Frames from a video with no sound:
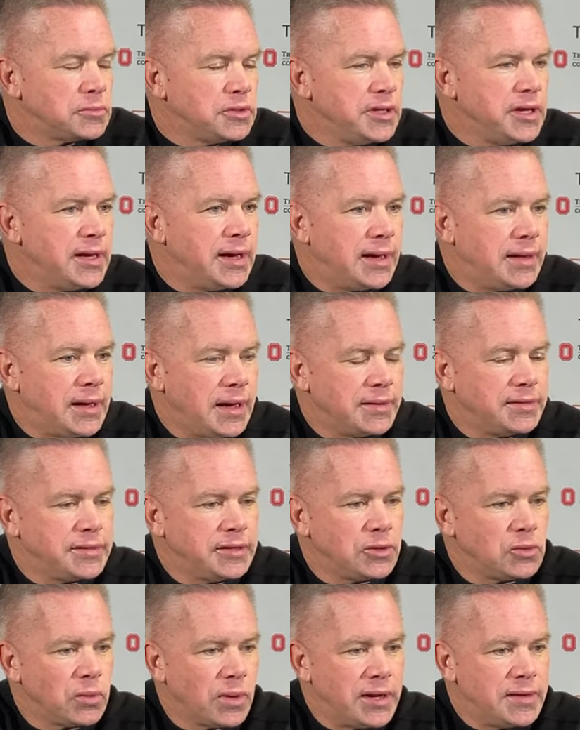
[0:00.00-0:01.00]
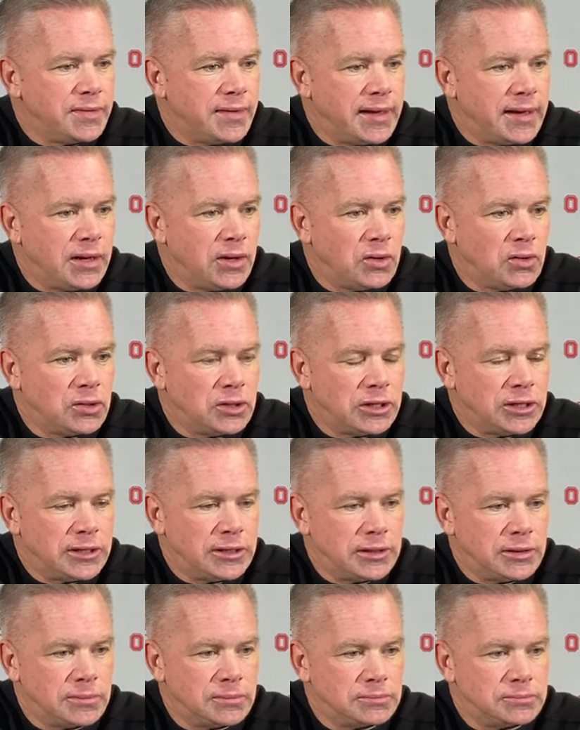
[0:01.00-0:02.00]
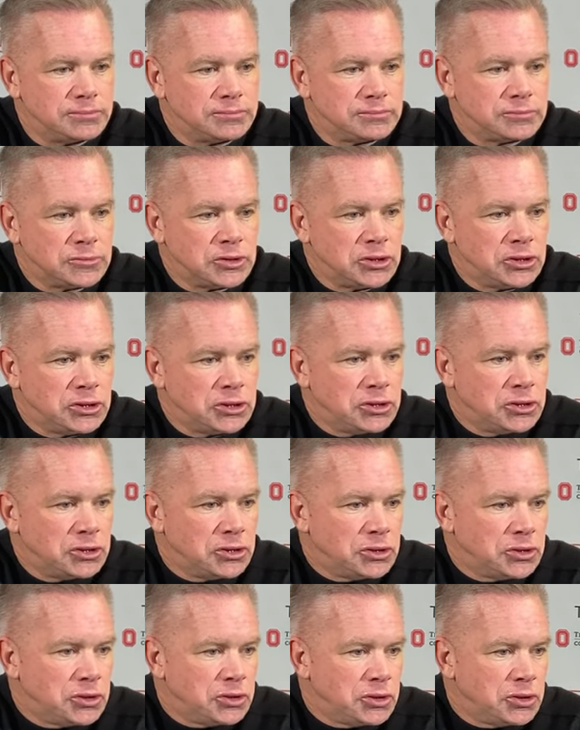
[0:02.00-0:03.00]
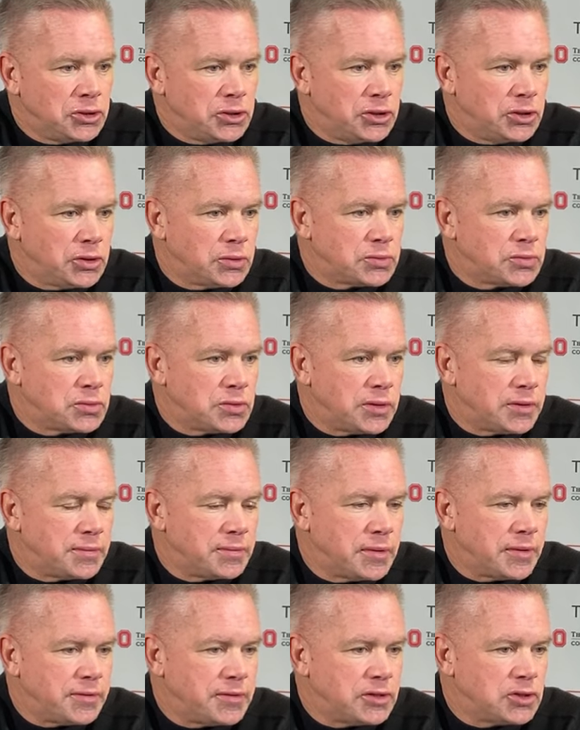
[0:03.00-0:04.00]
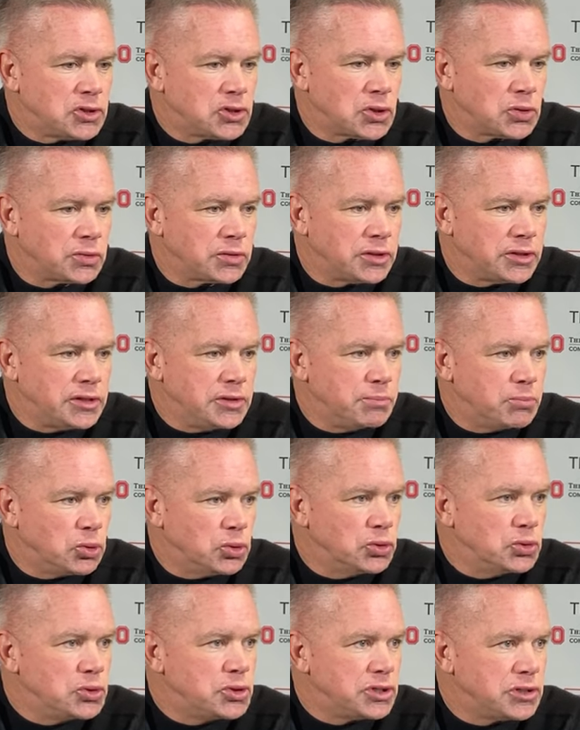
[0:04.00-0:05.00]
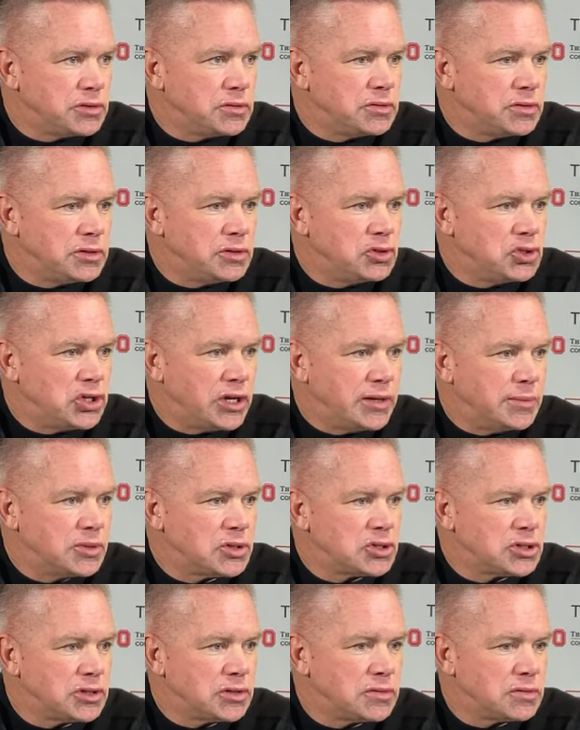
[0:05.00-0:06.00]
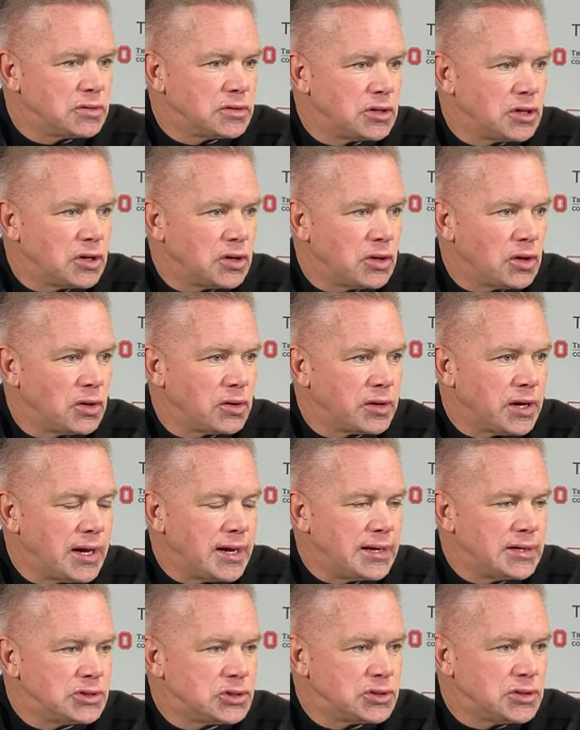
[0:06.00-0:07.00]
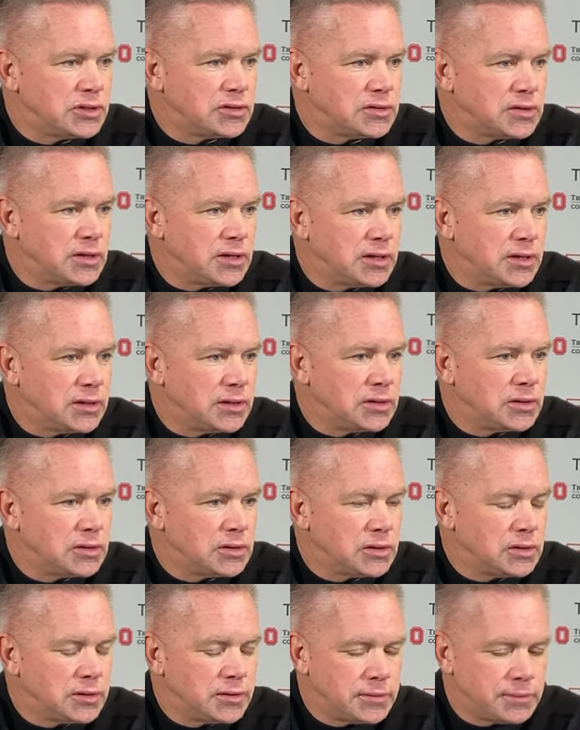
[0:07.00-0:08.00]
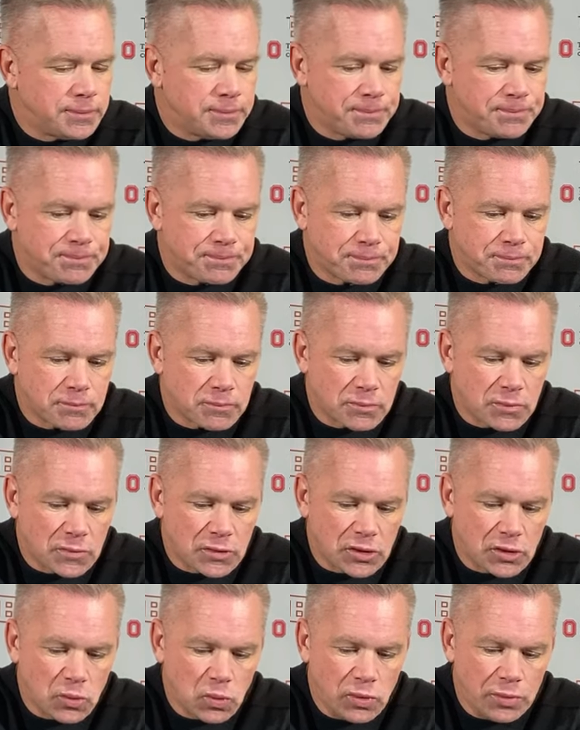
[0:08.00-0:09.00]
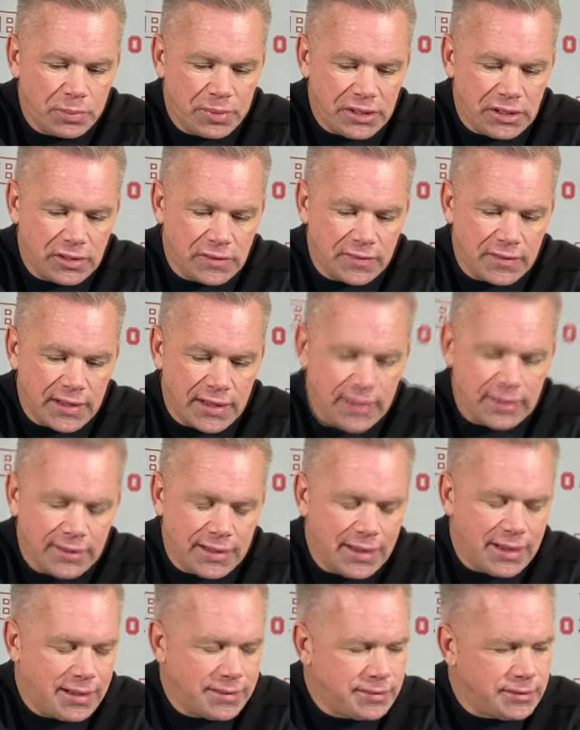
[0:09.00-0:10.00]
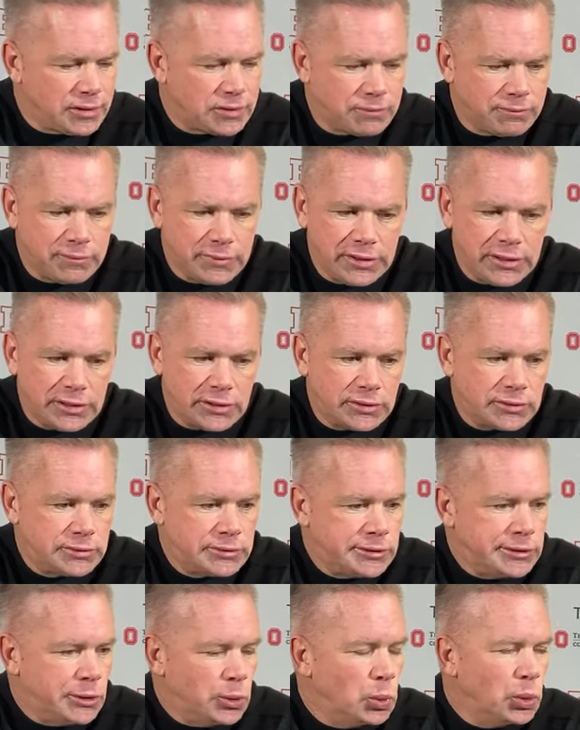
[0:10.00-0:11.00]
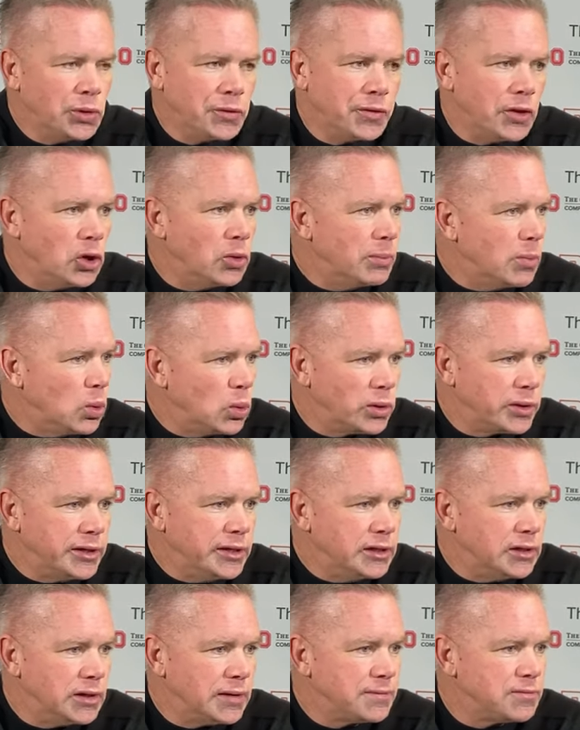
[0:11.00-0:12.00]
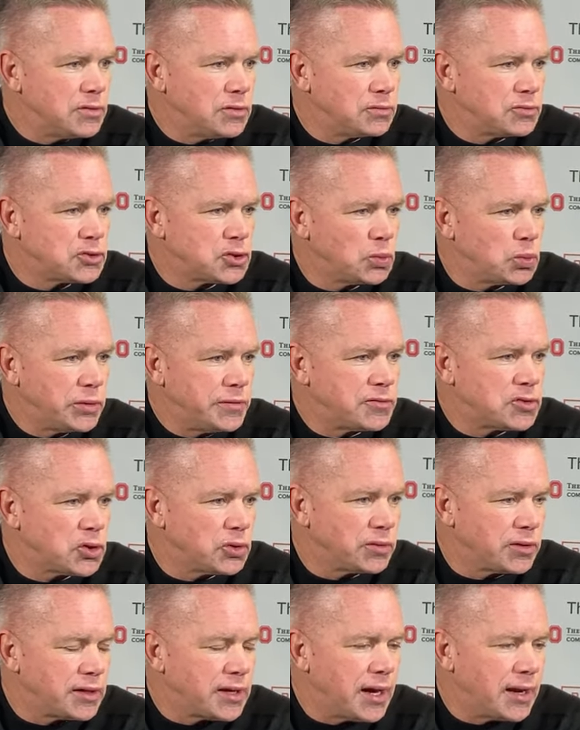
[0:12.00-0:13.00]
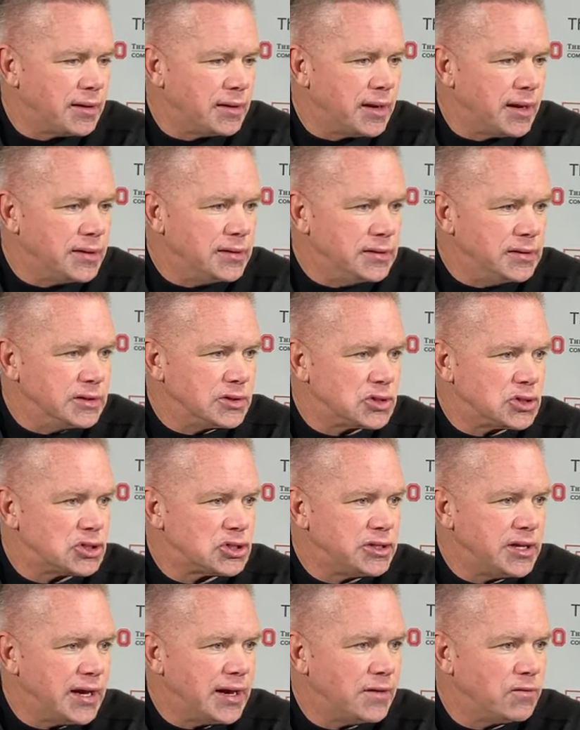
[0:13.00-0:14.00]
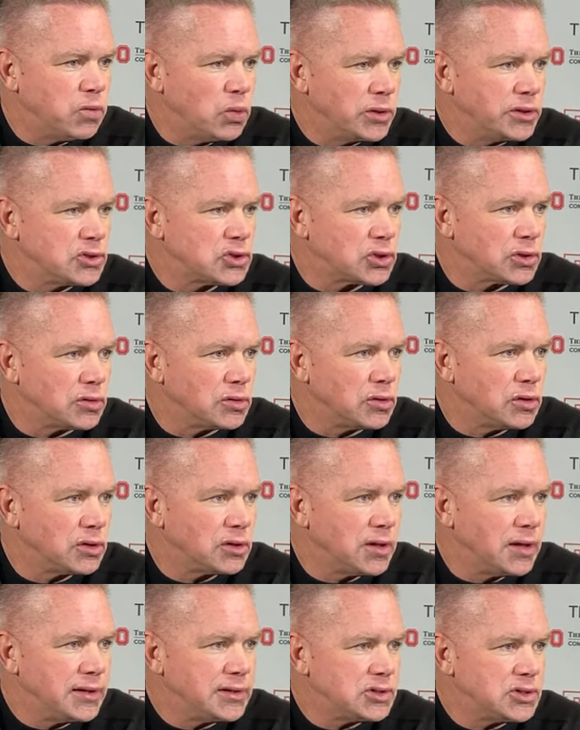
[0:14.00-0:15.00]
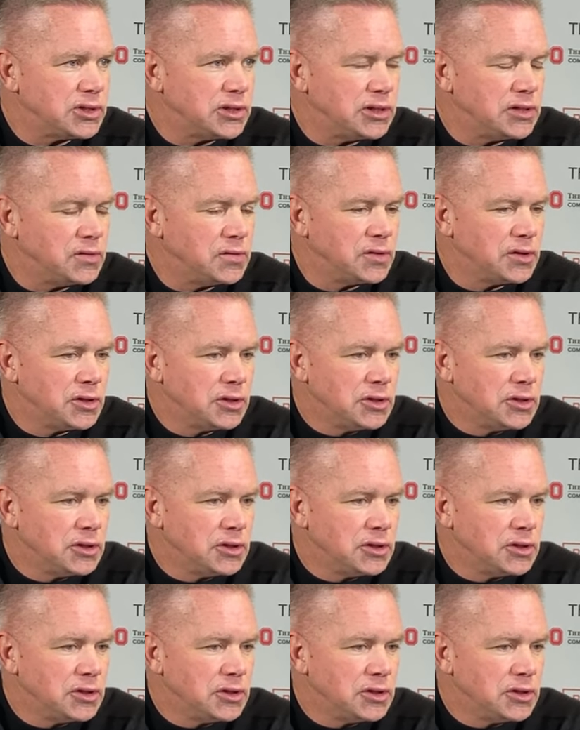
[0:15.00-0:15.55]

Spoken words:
Yeah, I think right now, I think certainly Bruce and Jameson are guys that will be in that. We'll know more here. We've certainly got an idea as a staff what it's going to look like, Steve,